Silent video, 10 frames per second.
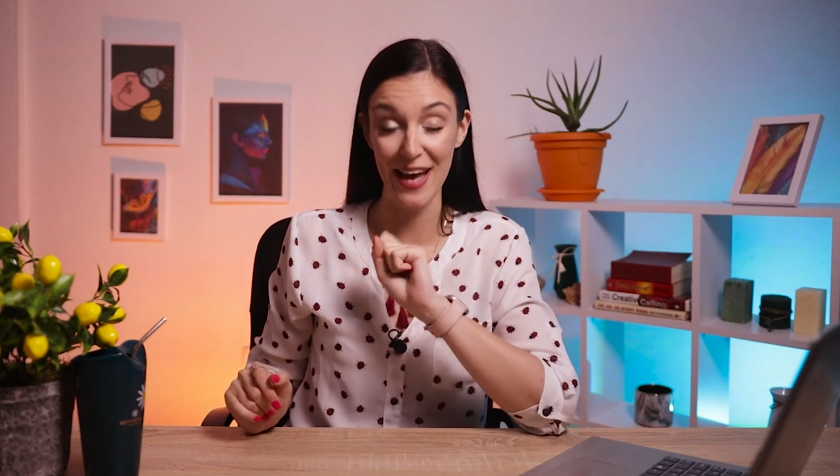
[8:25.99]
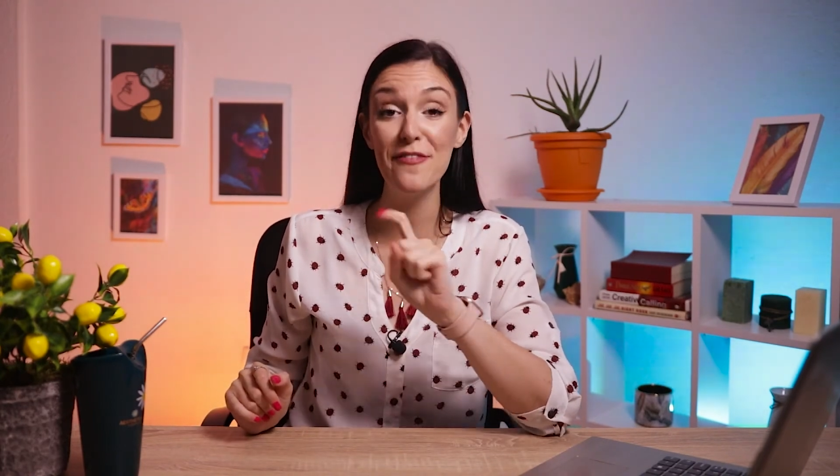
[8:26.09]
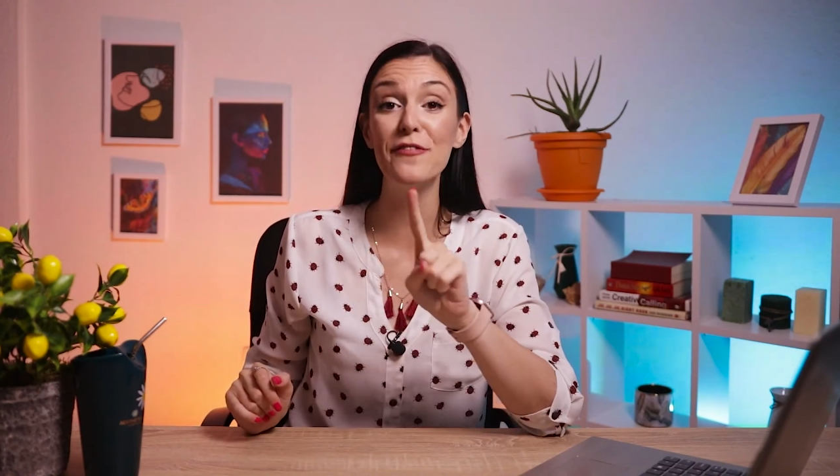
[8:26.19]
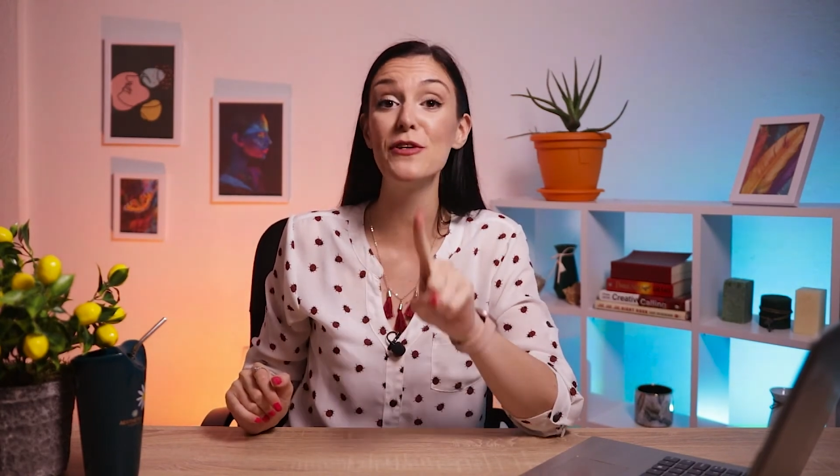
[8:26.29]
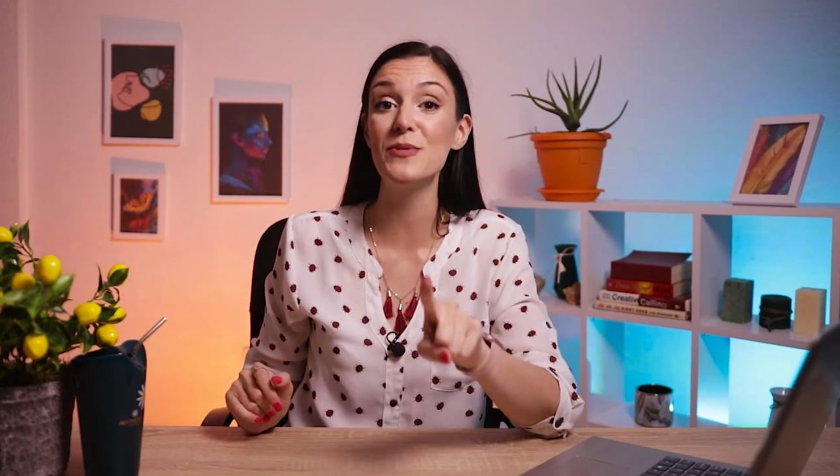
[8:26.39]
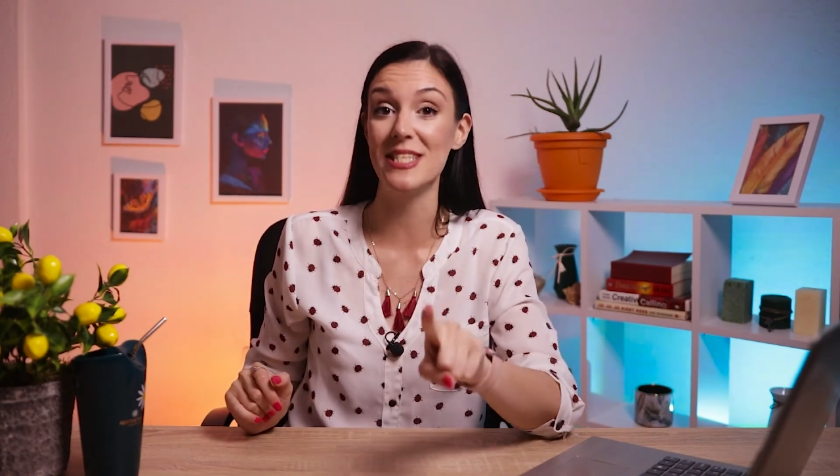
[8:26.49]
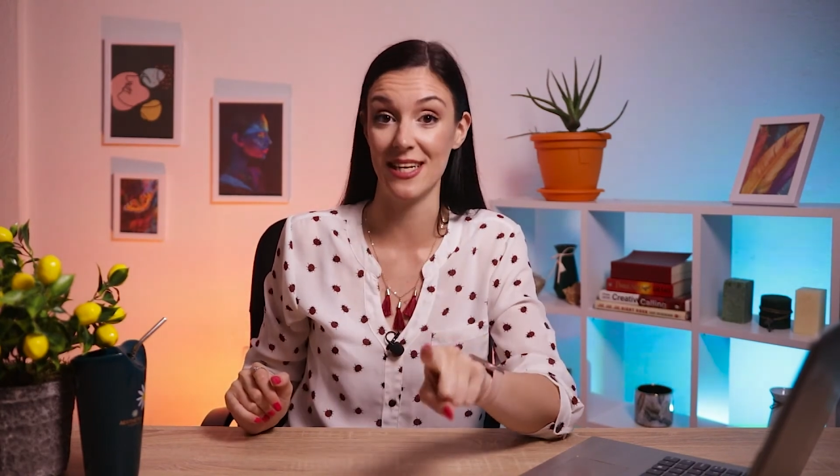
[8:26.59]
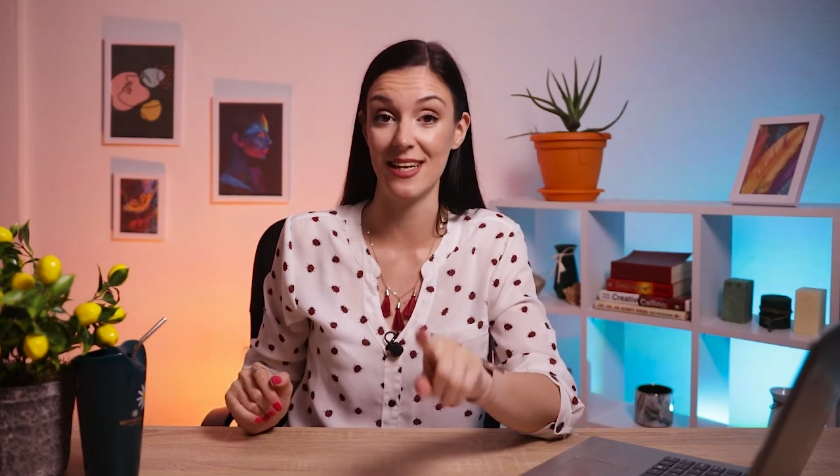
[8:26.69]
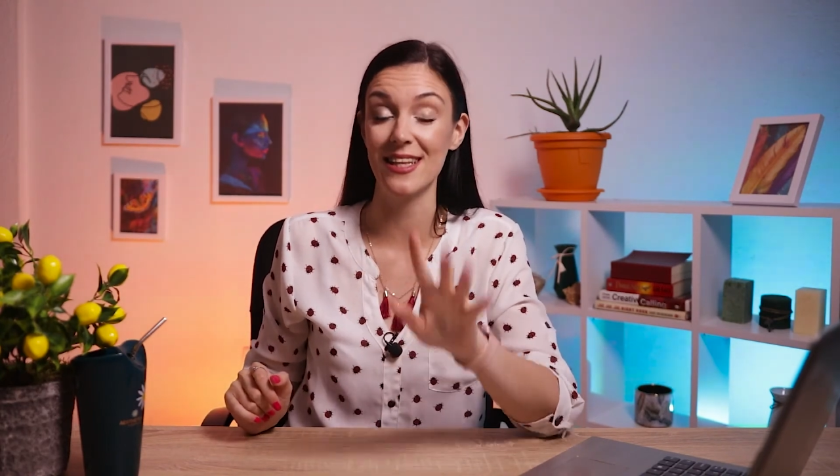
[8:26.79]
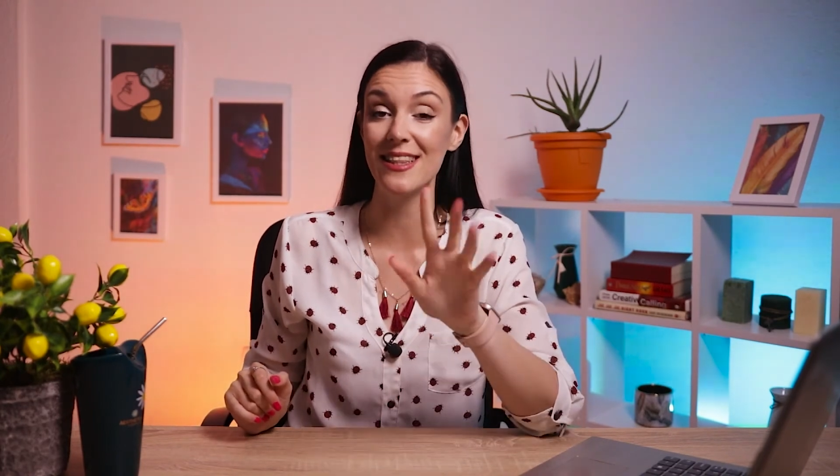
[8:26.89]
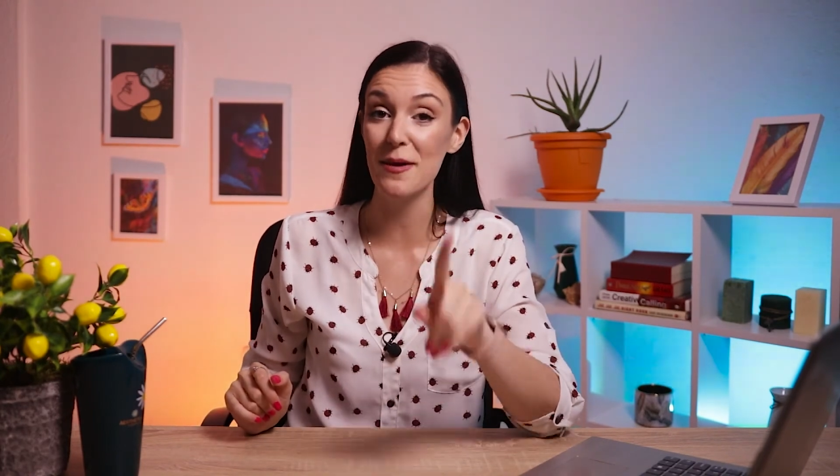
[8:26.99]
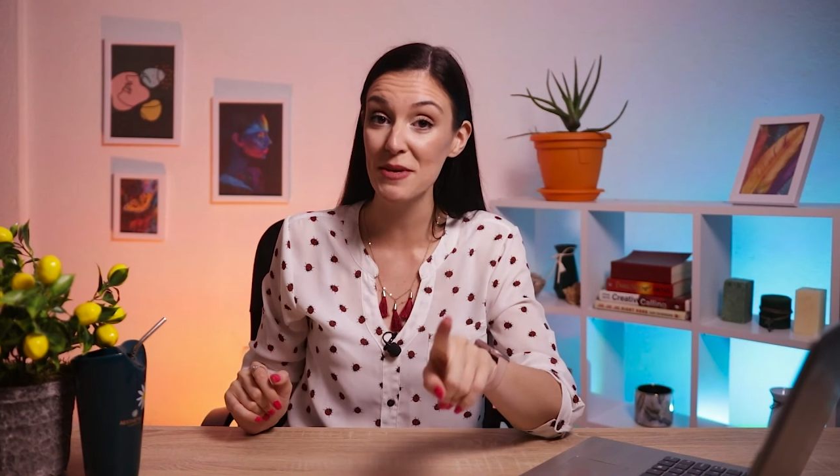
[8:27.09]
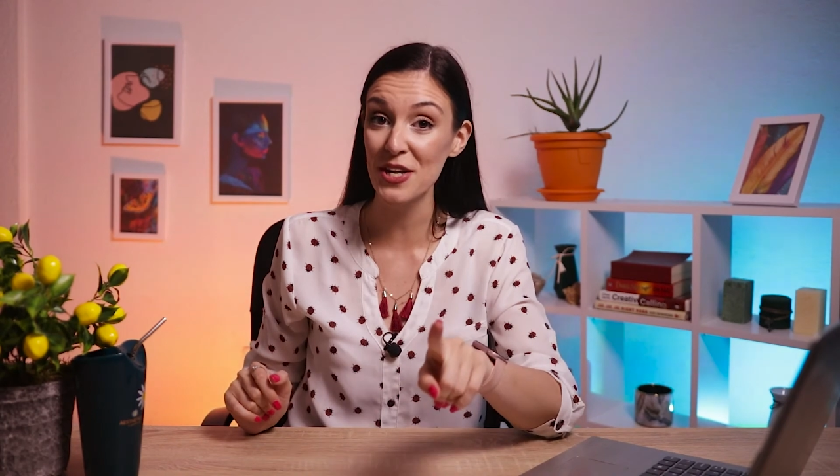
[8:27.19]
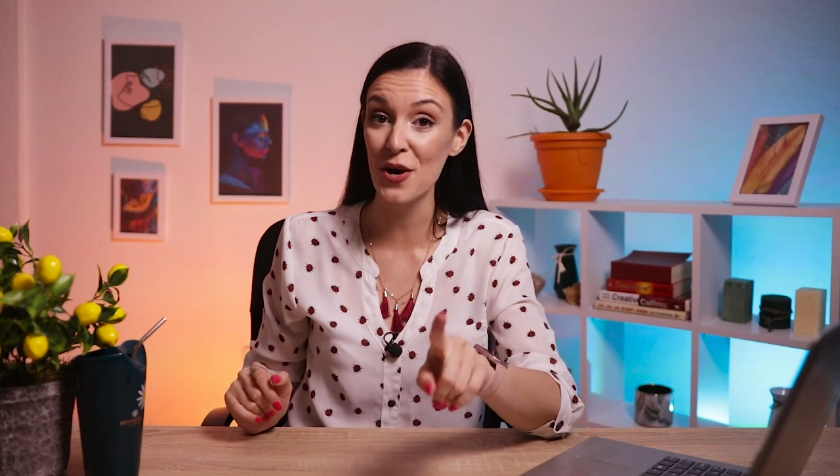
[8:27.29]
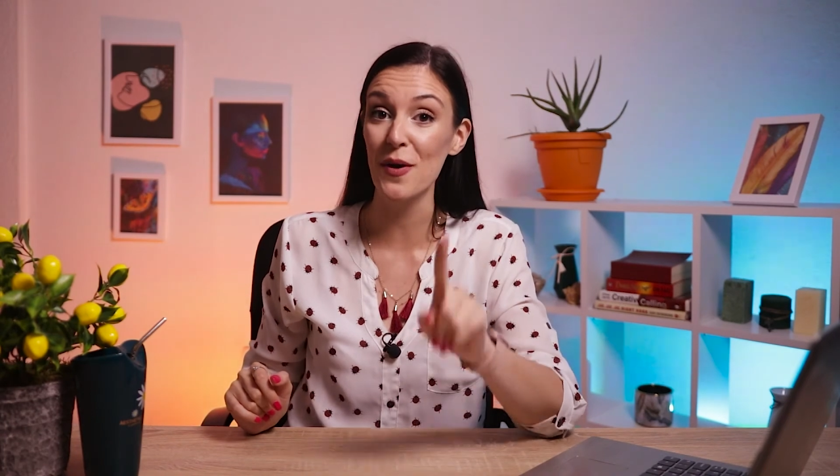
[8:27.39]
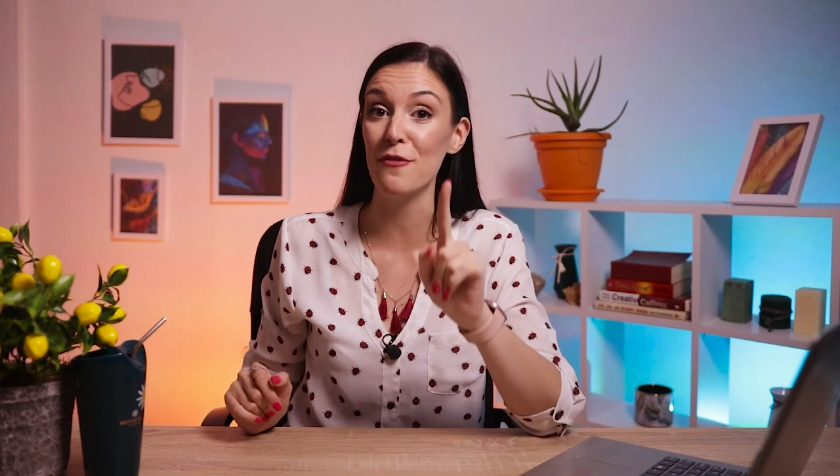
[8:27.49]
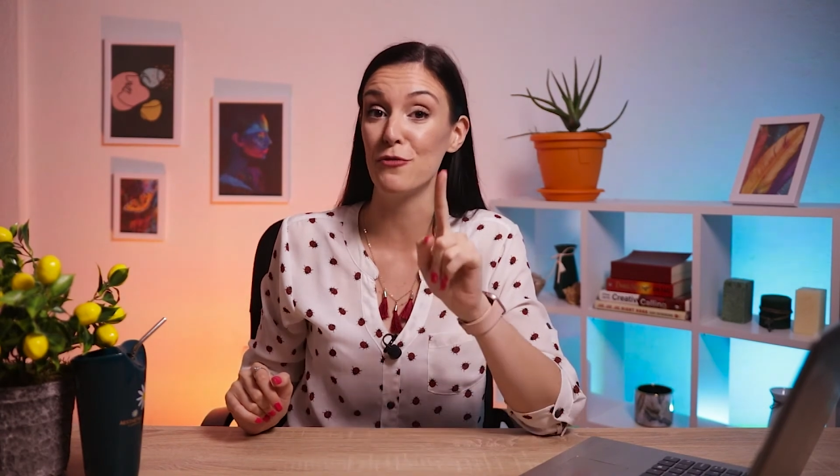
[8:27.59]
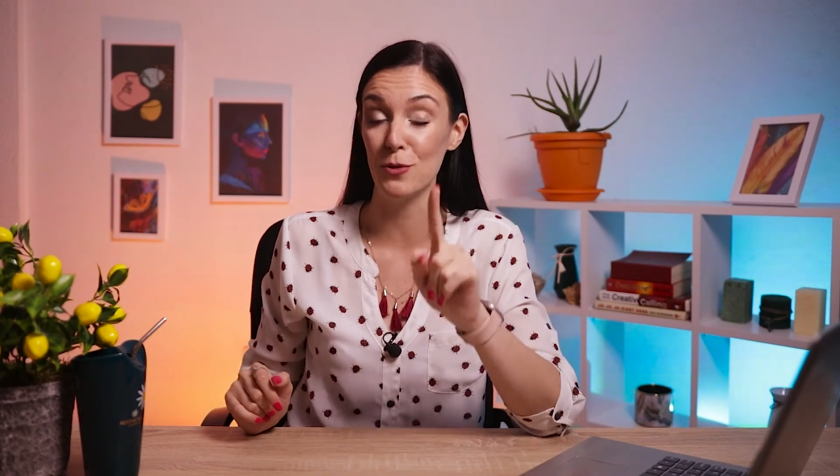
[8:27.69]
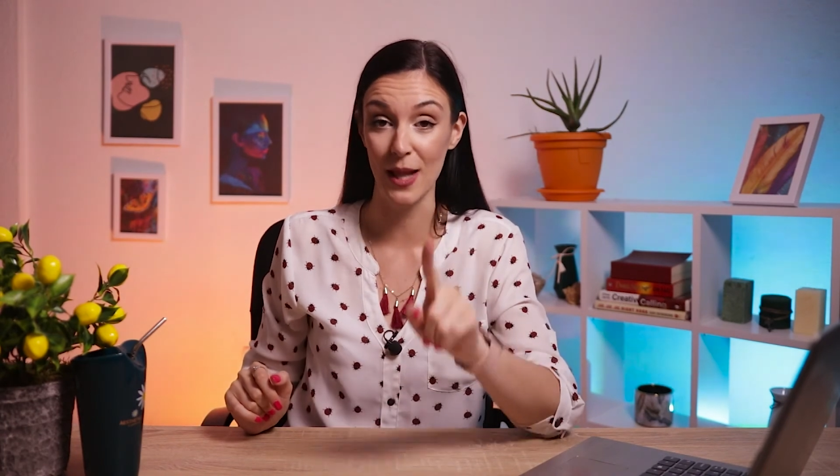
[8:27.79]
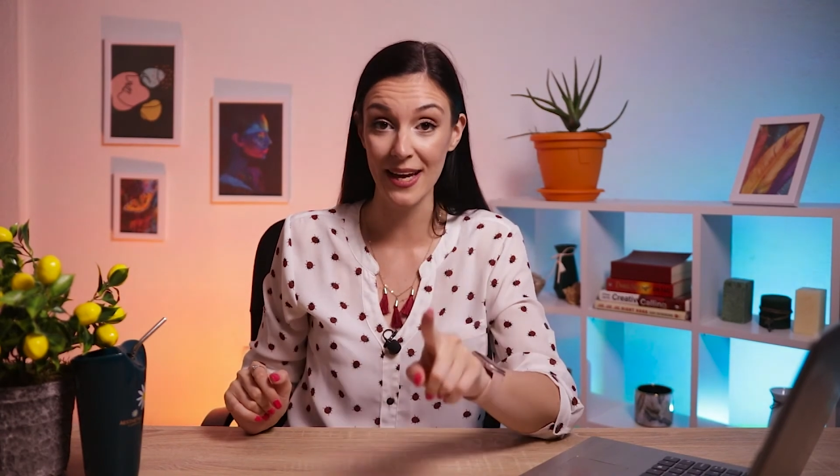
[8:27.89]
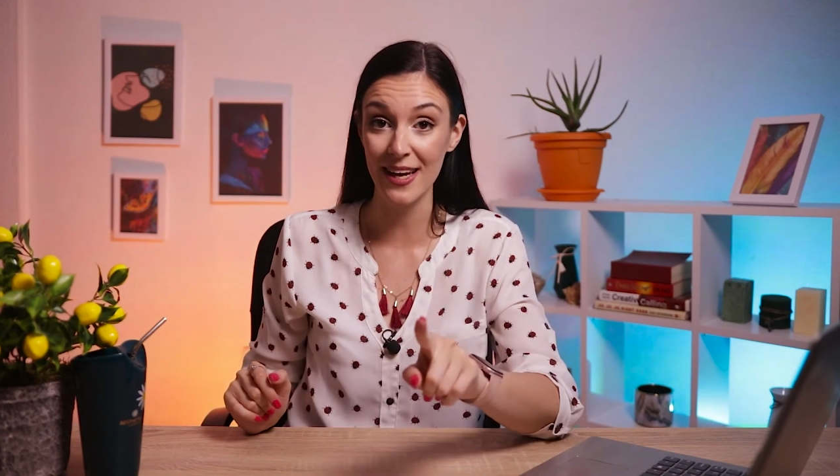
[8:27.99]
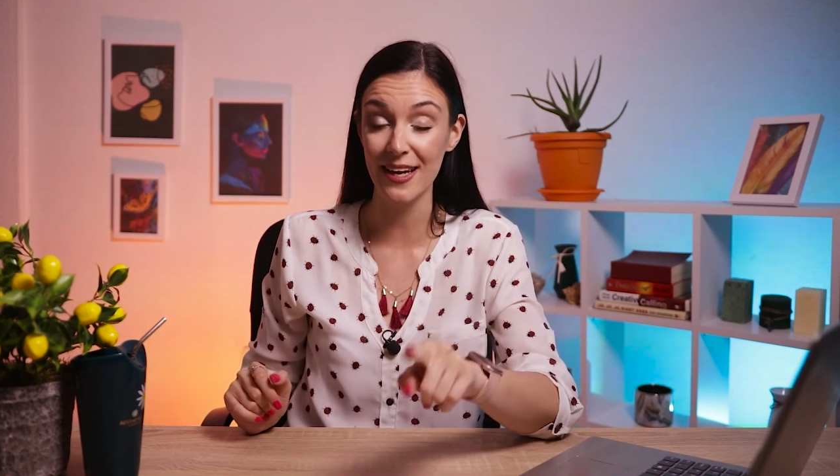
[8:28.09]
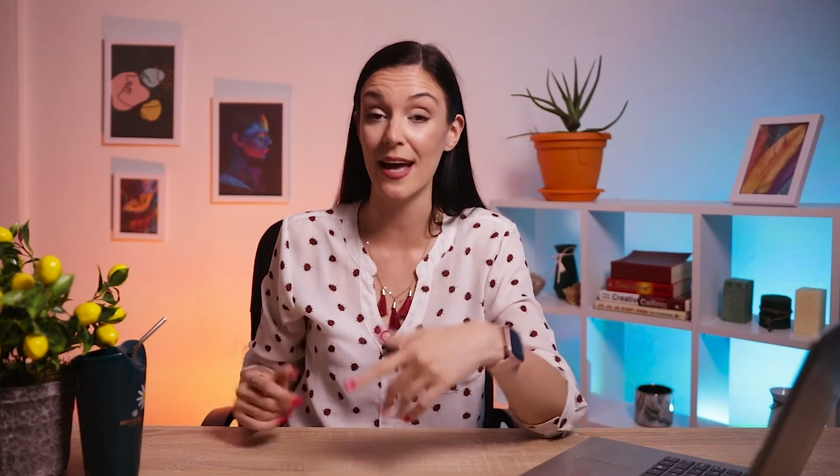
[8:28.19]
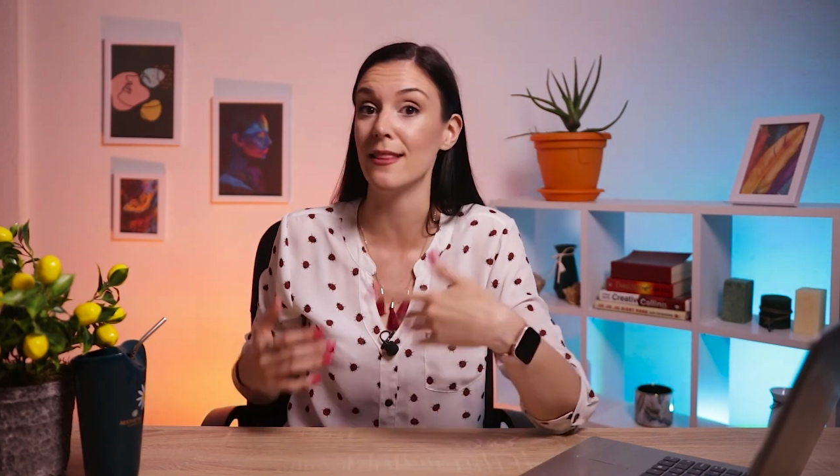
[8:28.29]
If you did, let me know if you like it